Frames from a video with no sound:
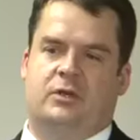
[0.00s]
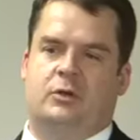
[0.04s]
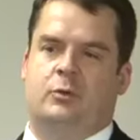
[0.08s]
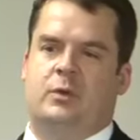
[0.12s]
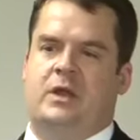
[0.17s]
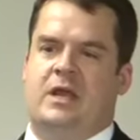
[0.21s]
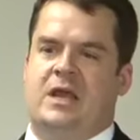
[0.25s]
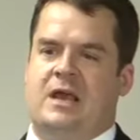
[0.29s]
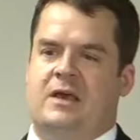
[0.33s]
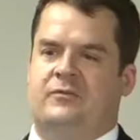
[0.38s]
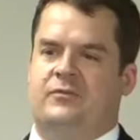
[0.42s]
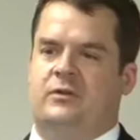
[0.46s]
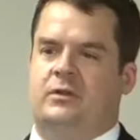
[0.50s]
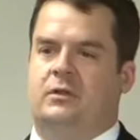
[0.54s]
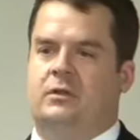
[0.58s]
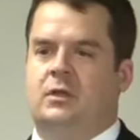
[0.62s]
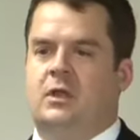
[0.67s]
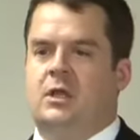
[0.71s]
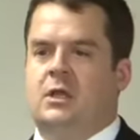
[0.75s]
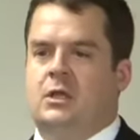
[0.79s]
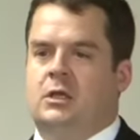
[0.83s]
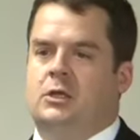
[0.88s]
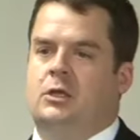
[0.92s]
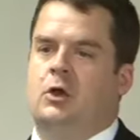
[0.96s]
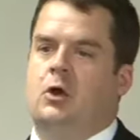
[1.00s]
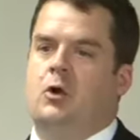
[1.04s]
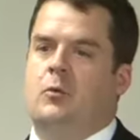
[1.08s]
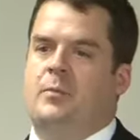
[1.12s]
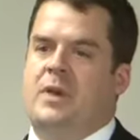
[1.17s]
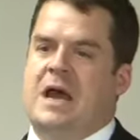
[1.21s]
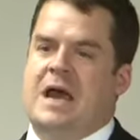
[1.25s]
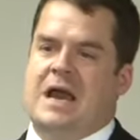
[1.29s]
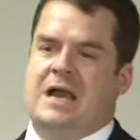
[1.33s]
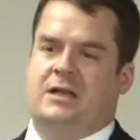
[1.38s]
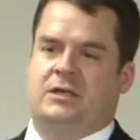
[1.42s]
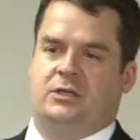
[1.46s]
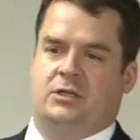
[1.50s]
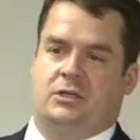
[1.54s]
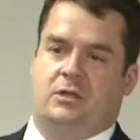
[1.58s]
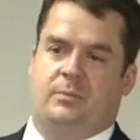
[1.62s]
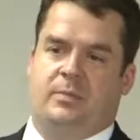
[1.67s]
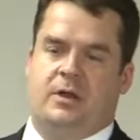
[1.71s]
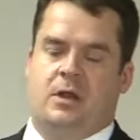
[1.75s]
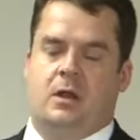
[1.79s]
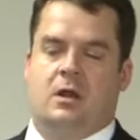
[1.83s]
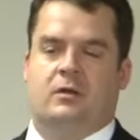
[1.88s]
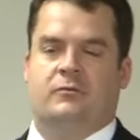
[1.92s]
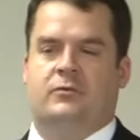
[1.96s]
do we have to go back to the
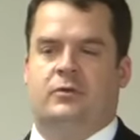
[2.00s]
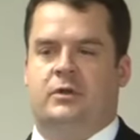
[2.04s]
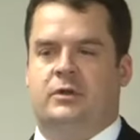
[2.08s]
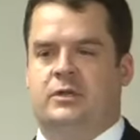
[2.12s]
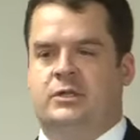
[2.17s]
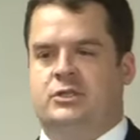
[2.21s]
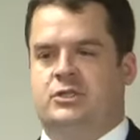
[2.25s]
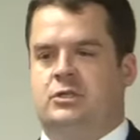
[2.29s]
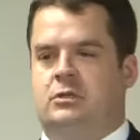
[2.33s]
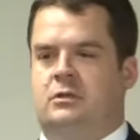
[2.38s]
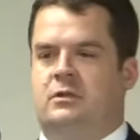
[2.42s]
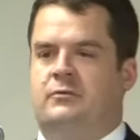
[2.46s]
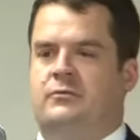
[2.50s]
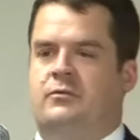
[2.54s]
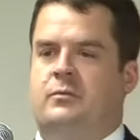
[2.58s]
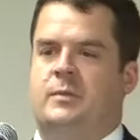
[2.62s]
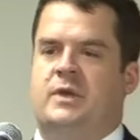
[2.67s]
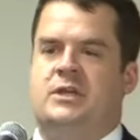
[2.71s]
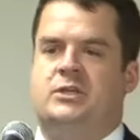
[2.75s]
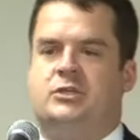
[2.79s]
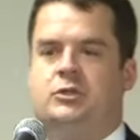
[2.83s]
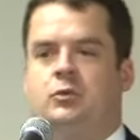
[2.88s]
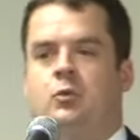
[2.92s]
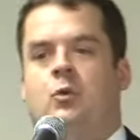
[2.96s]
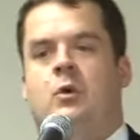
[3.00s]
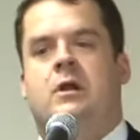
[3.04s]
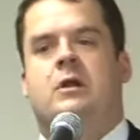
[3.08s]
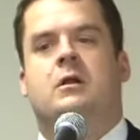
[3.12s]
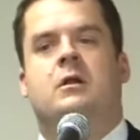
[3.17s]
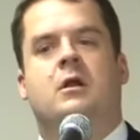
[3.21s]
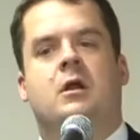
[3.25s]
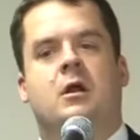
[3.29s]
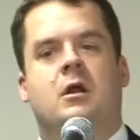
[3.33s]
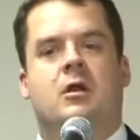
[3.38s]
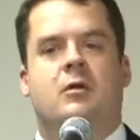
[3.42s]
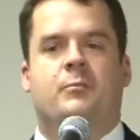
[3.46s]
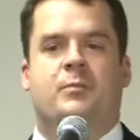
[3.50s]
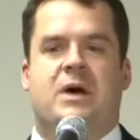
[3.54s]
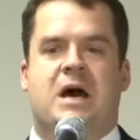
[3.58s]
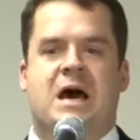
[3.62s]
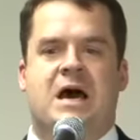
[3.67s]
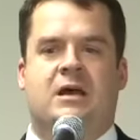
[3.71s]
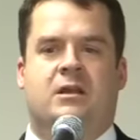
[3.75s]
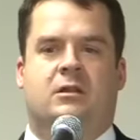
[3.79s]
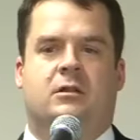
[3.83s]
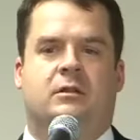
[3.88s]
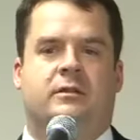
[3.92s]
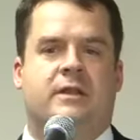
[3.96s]
parent for additional information? Where are our
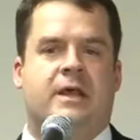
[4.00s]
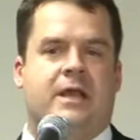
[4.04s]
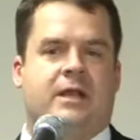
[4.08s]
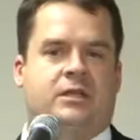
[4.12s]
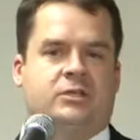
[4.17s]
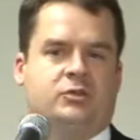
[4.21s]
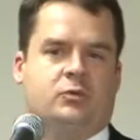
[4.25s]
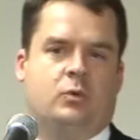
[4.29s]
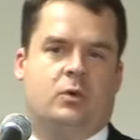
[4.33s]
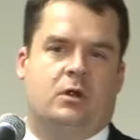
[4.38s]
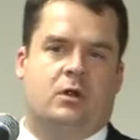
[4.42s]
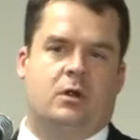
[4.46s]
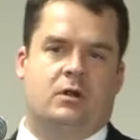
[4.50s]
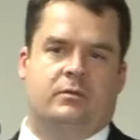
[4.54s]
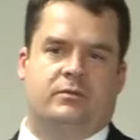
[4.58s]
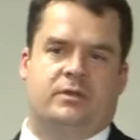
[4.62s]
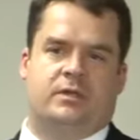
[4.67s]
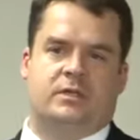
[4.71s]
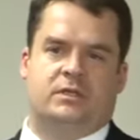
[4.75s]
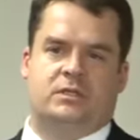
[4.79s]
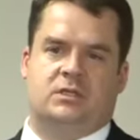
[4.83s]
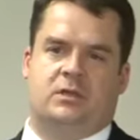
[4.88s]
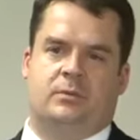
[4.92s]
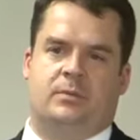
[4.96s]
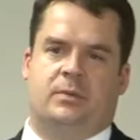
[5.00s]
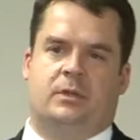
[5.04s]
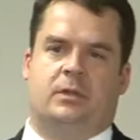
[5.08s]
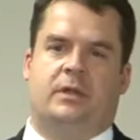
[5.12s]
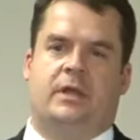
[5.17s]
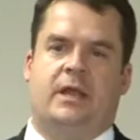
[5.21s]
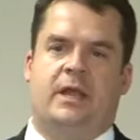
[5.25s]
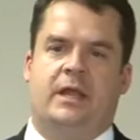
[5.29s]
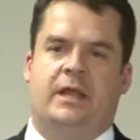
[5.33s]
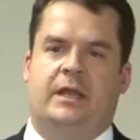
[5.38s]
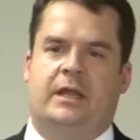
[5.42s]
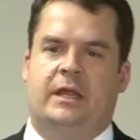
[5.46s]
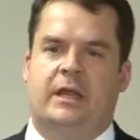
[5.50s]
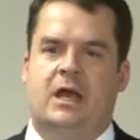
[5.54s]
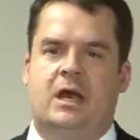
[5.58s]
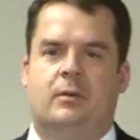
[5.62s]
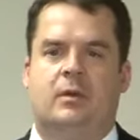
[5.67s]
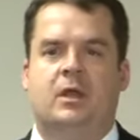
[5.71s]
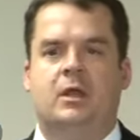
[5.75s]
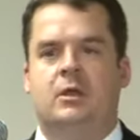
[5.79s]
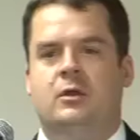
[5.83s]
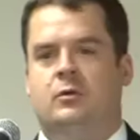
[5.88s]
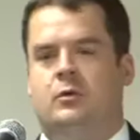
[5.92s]
bottlenecks? Where are things typically hanging up?